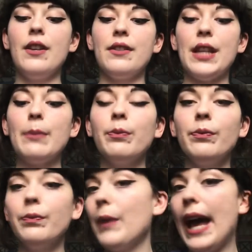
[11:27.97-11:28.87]

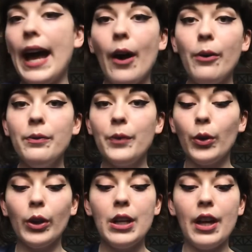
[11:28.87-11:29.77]
Somehow
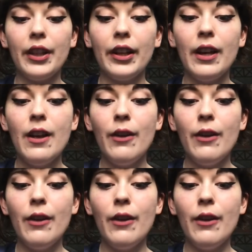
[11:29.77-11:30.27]
or another,